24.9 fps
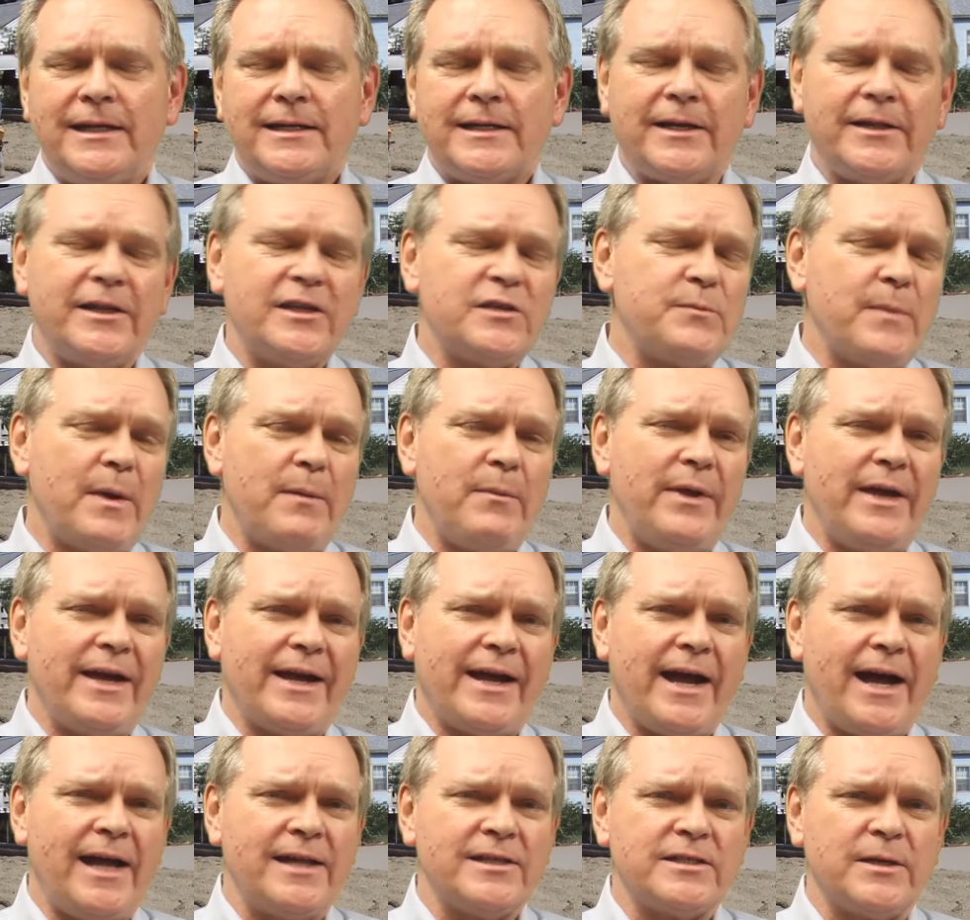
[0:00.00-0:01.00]
Now, this may be a
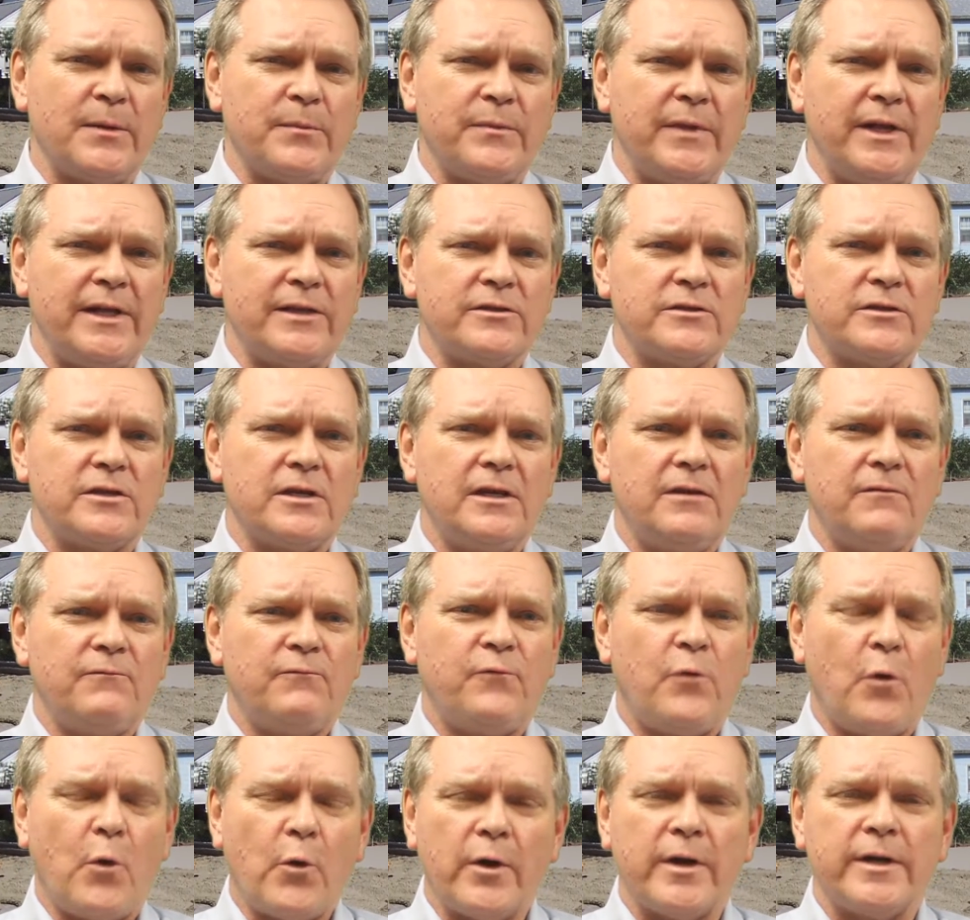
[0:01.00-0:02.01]
concept that's
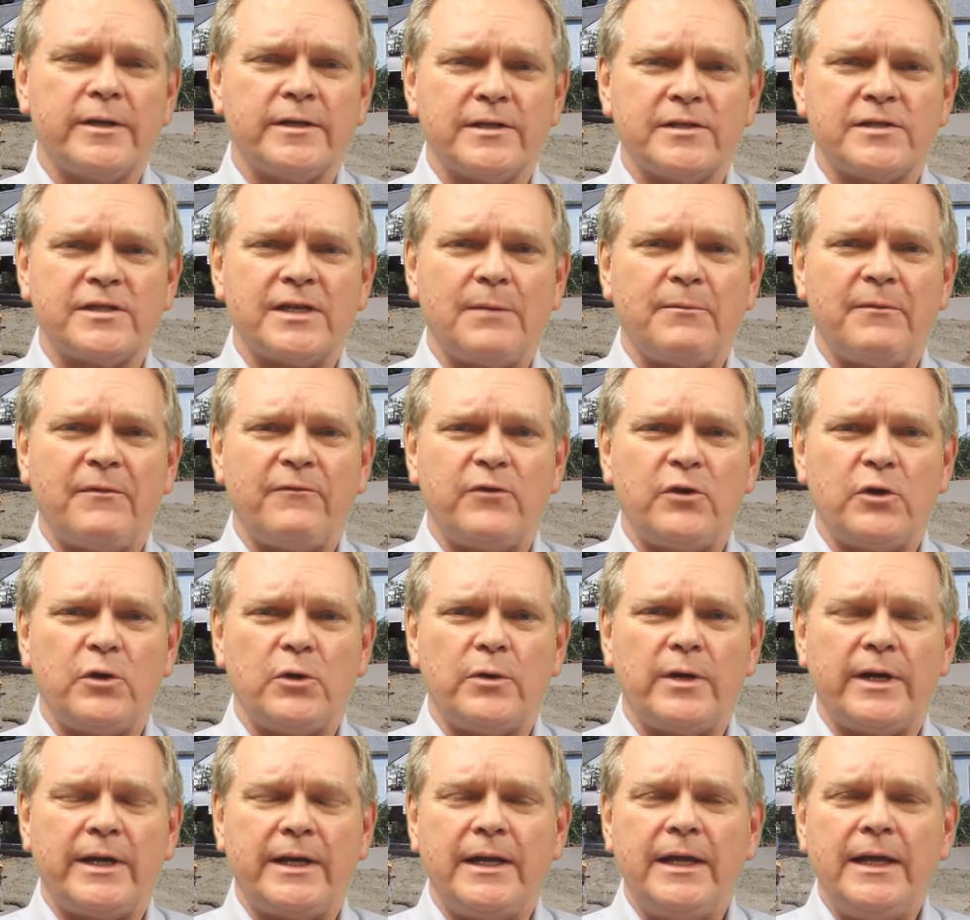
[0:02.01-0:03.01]
foreign to some of
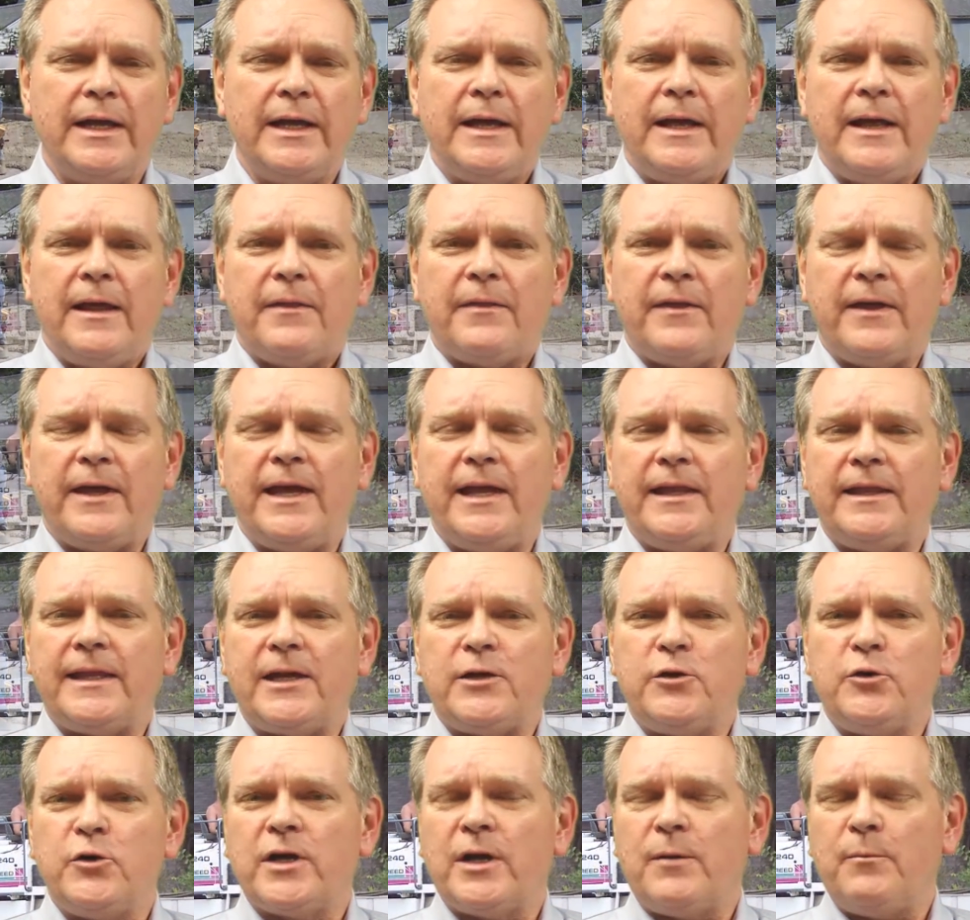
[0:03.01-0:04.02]
you and thinking
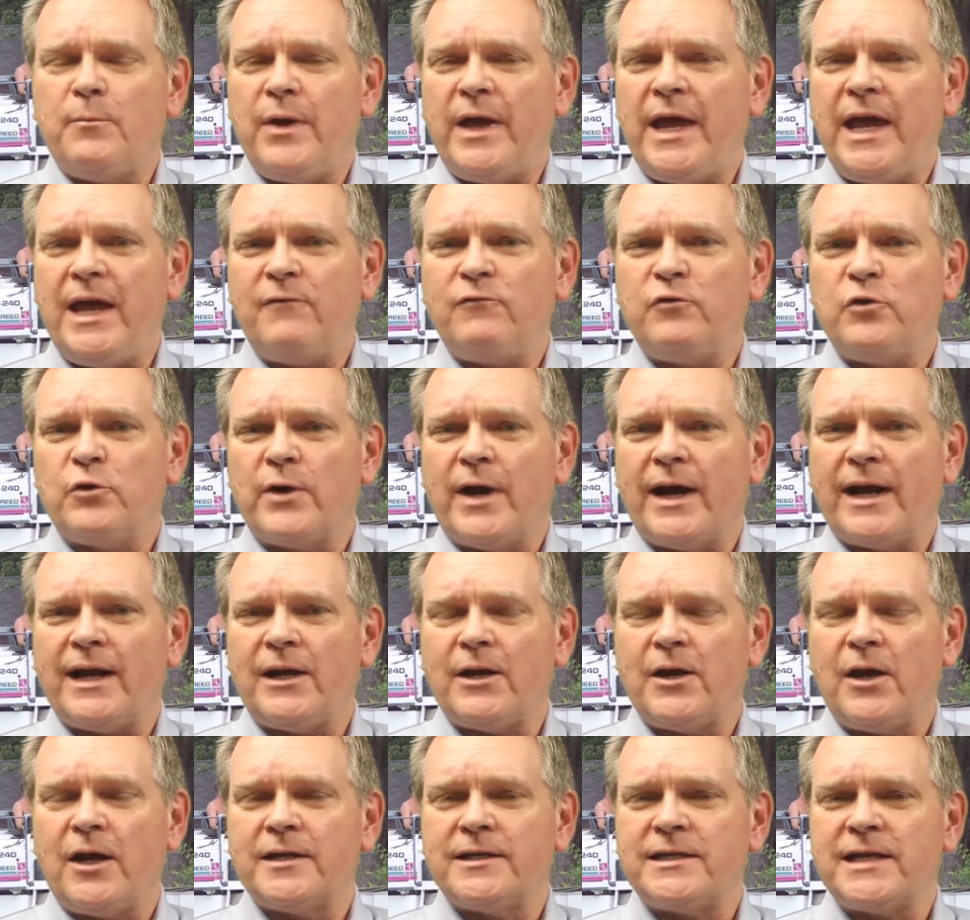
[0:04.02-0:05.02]
that you can pave
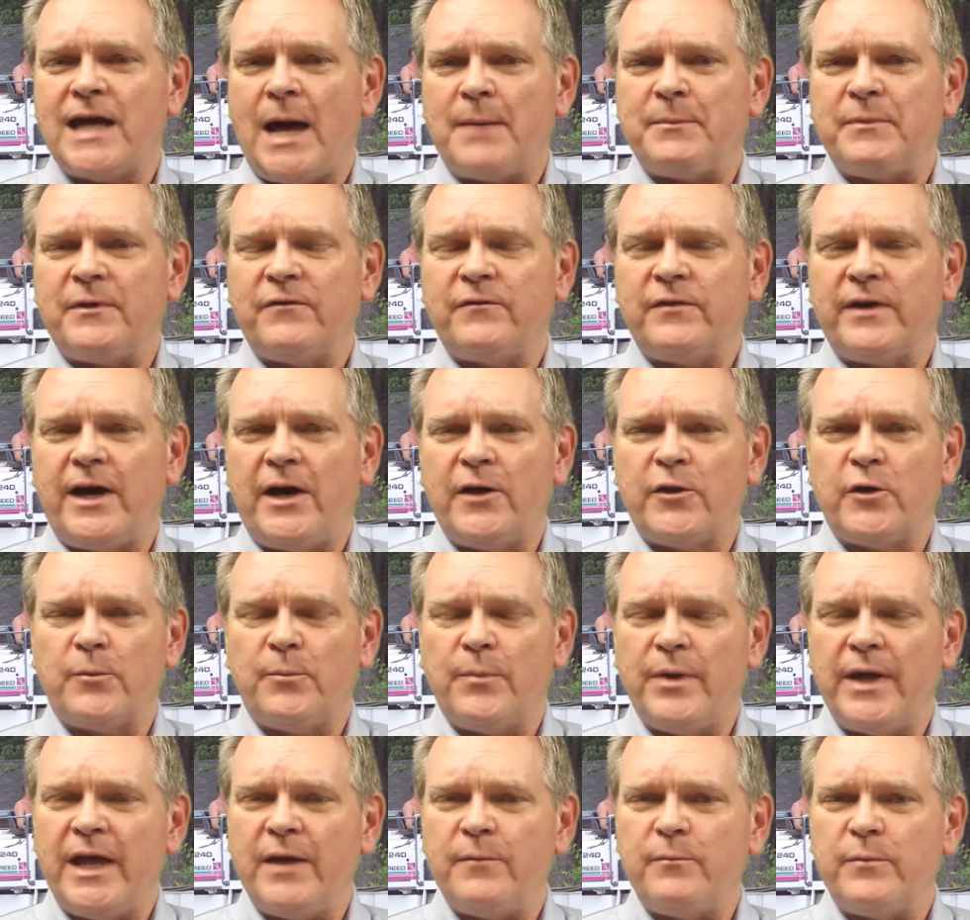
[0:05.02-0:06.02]
directly on top of other
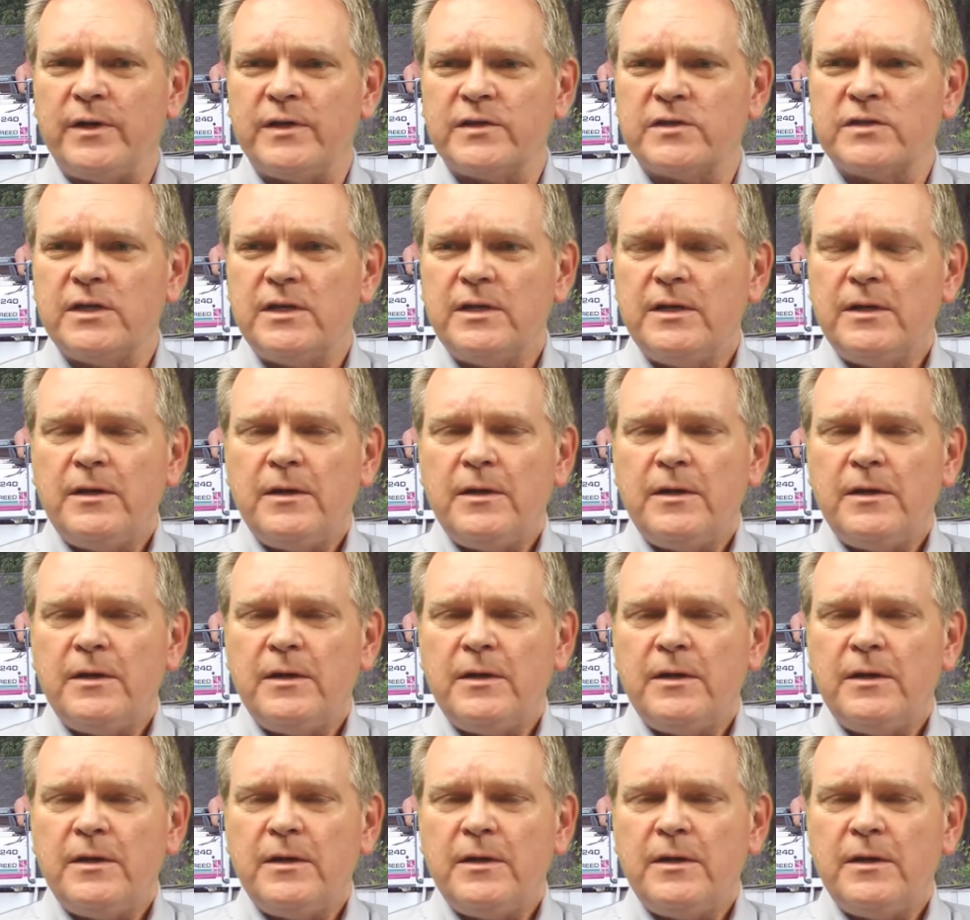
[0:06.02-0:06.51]
pavements.